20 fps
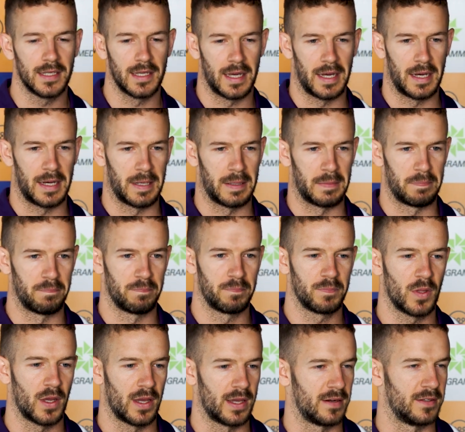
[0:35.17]
I
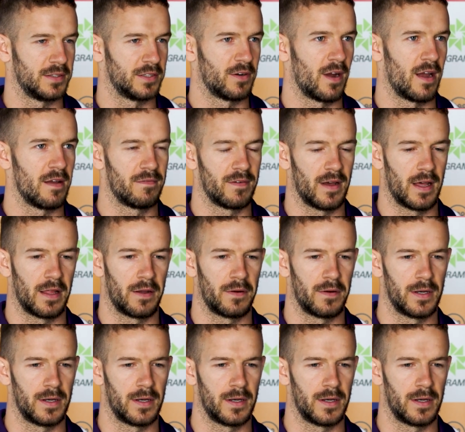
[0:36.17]
hear he's a great fella,